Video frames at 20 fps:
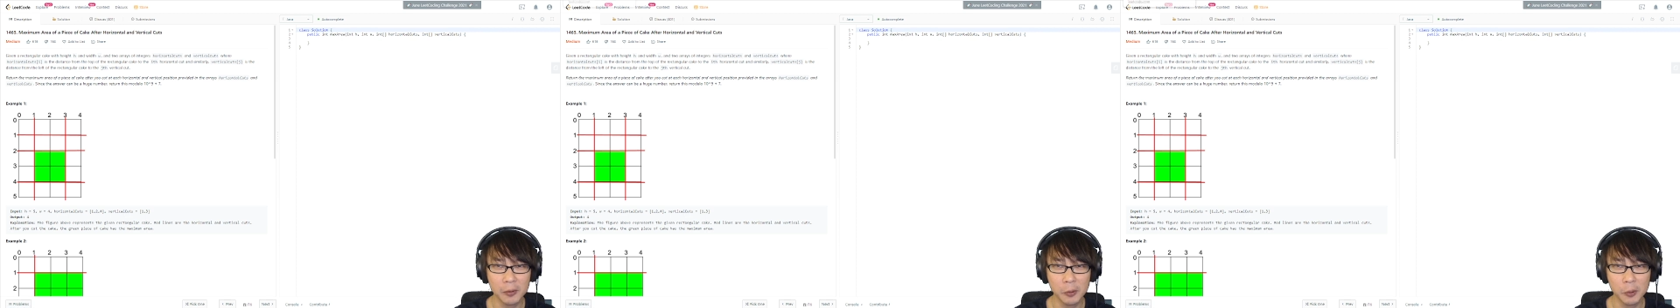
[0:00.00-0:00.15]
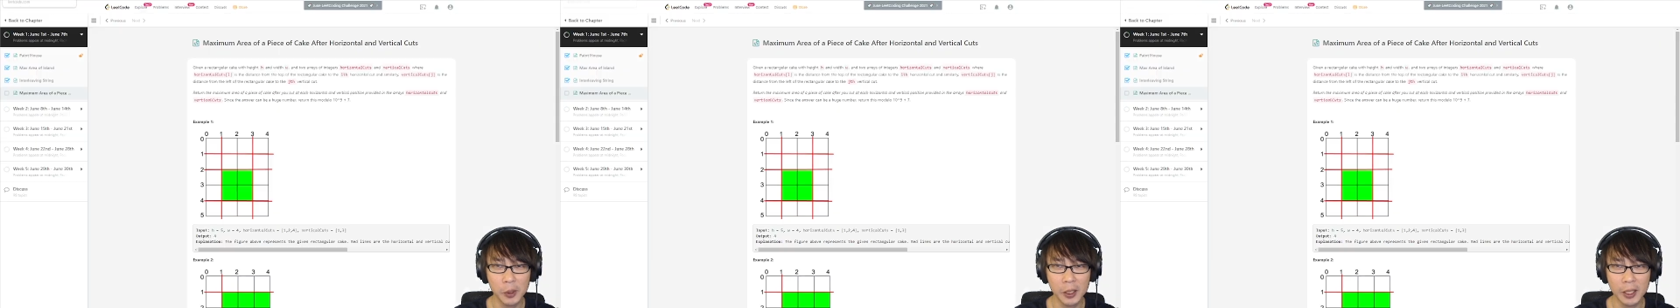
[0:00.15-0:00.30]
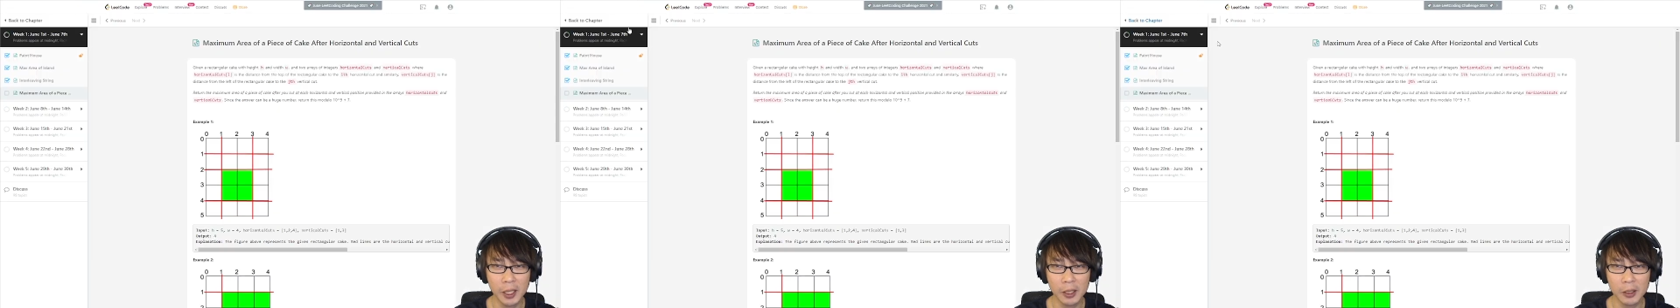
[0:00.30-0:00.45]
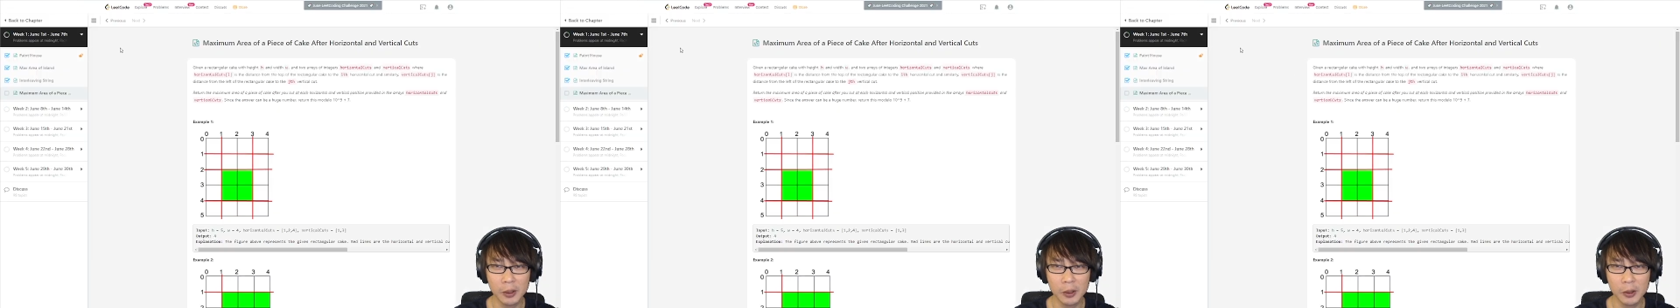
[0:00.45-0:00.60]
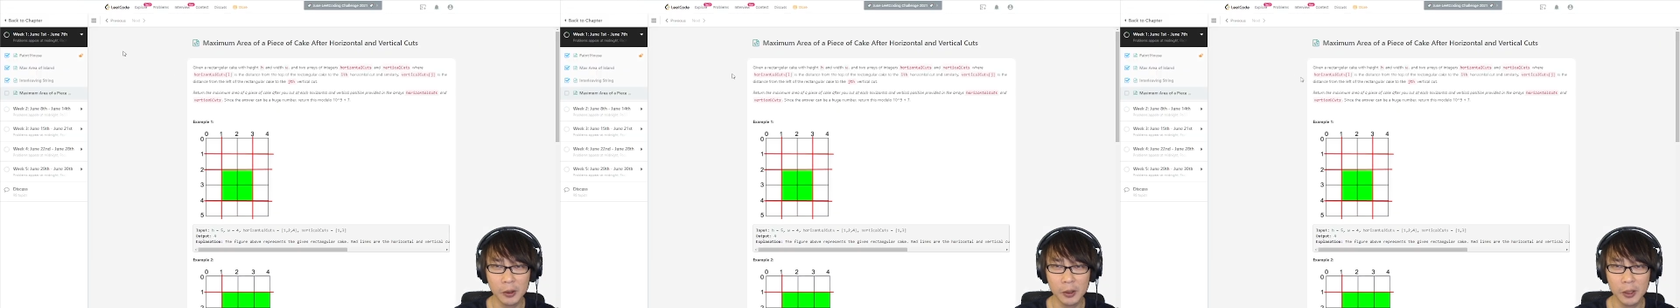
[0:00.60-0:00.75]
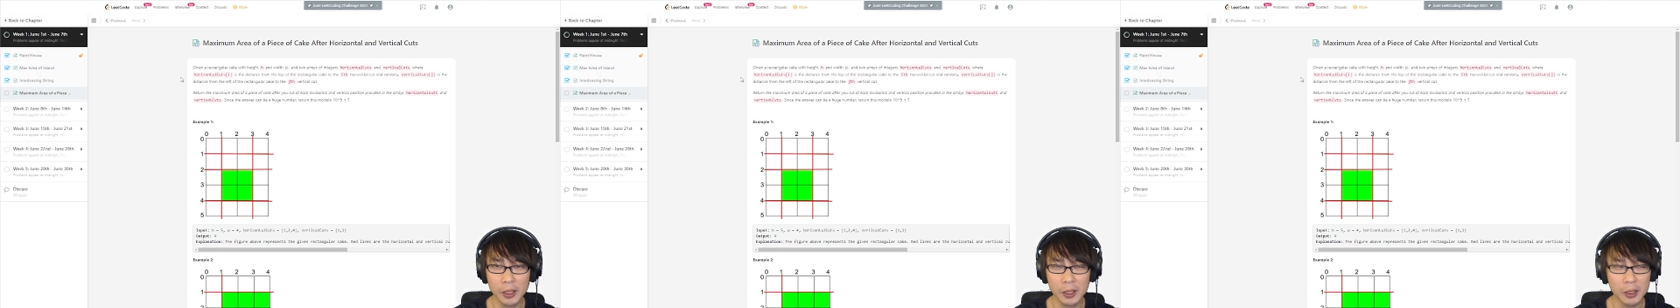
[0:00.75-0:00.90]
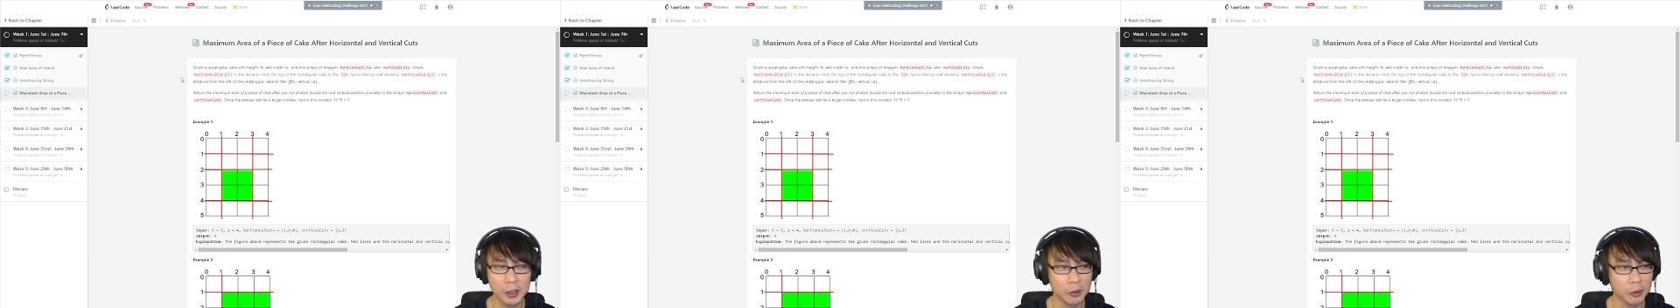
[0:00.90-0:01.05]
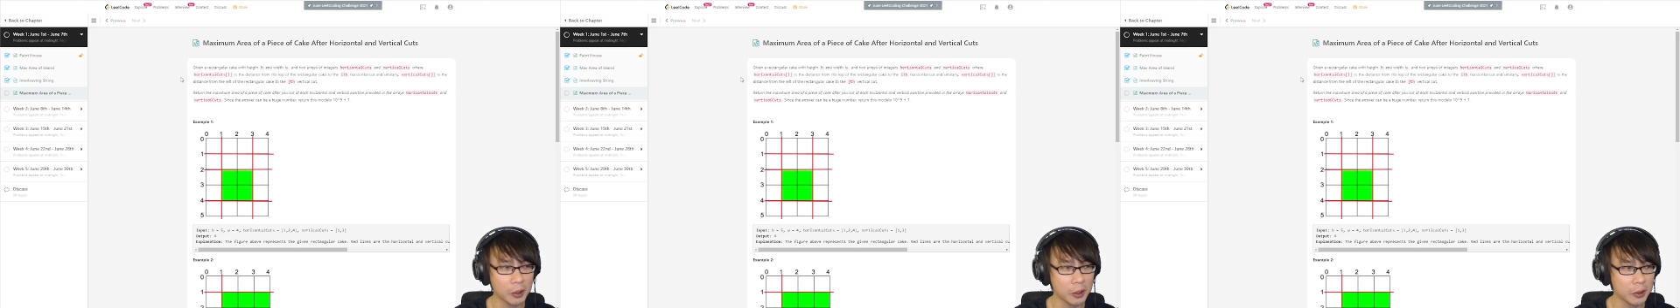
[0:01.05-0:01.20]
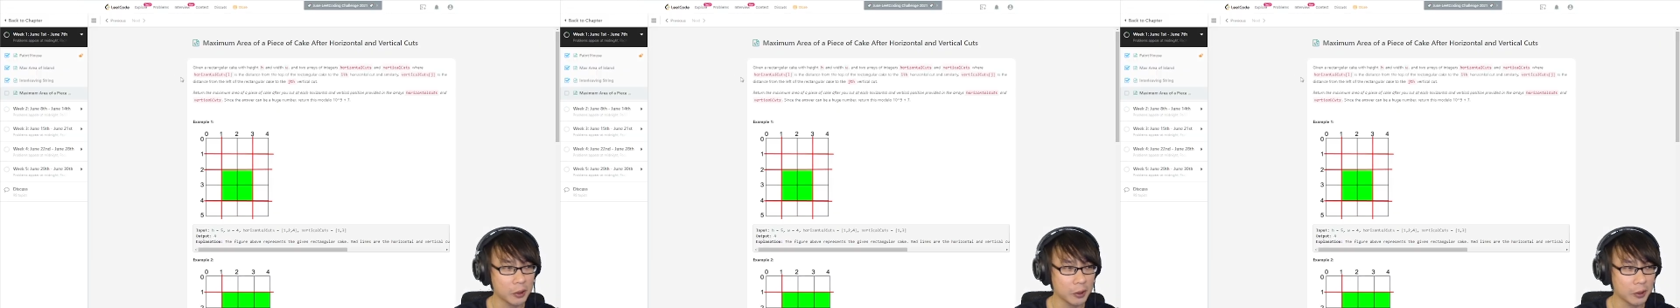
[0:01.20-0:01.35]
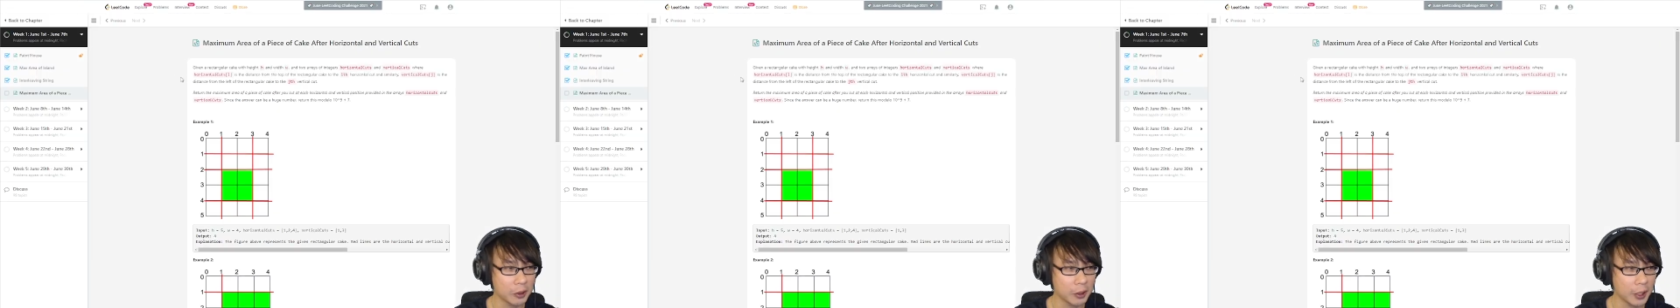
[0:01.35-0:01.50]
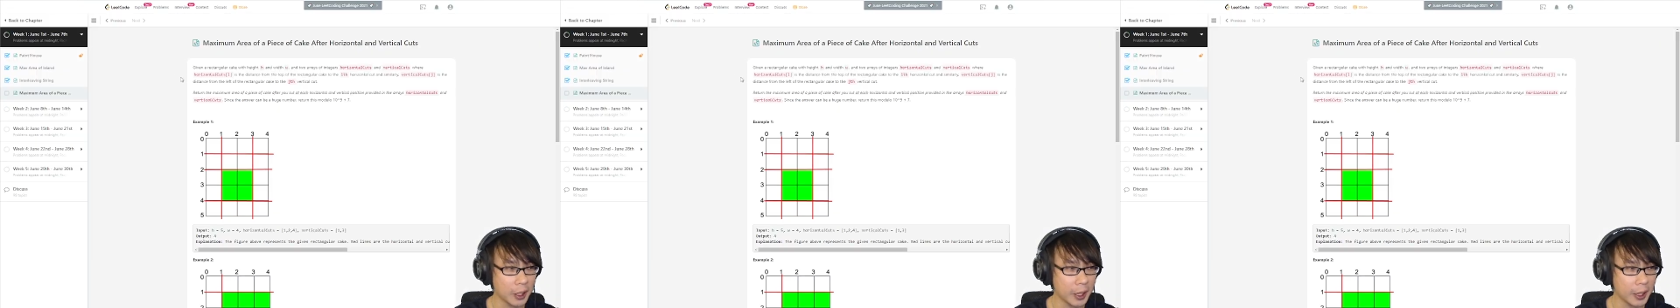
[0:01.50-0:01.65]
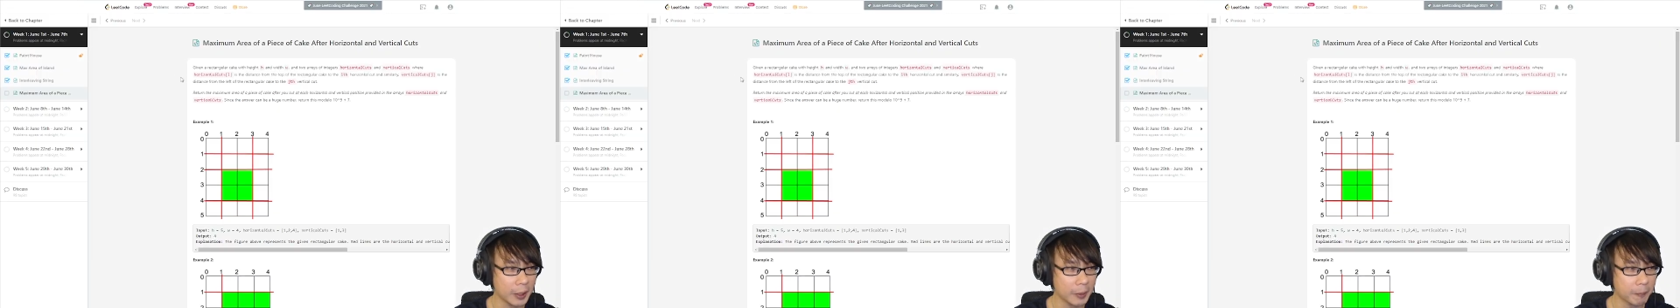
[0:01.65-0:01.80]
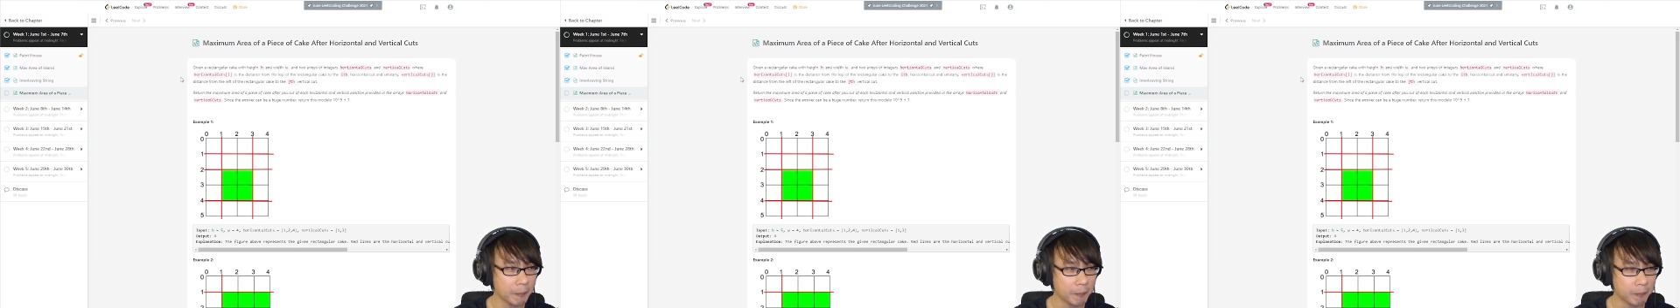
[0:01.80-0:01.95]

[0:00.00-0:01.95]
we can do this question today.